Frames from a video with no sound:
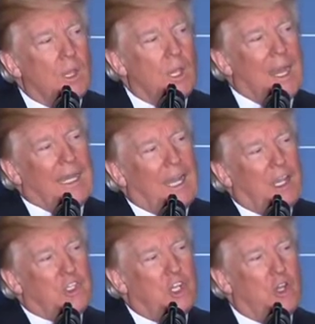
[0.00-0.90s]
And
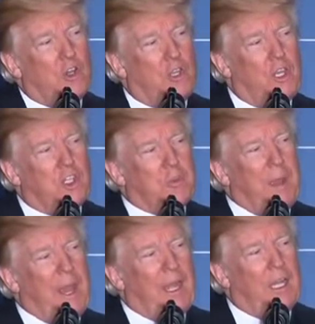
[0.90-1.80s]
last year, the
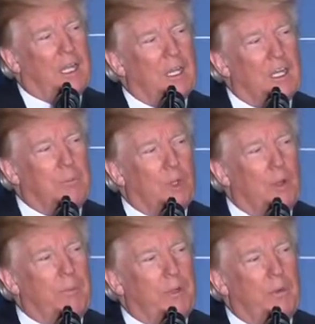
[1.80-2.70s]
Hispanic
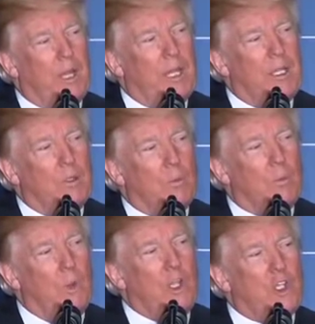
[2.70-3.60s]
unemployment rate
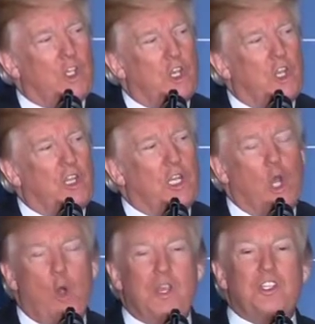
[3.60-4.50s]
reached the
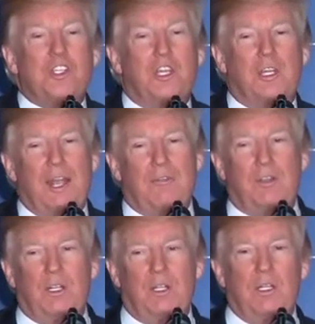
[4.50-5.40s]
lowest
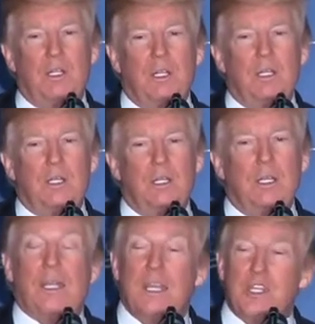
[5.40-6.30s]
level
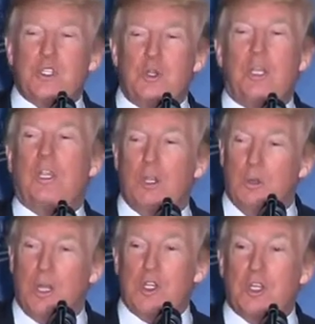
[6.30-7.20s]
in history.
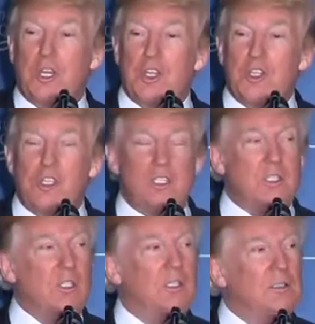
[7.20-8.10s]
Congratulations.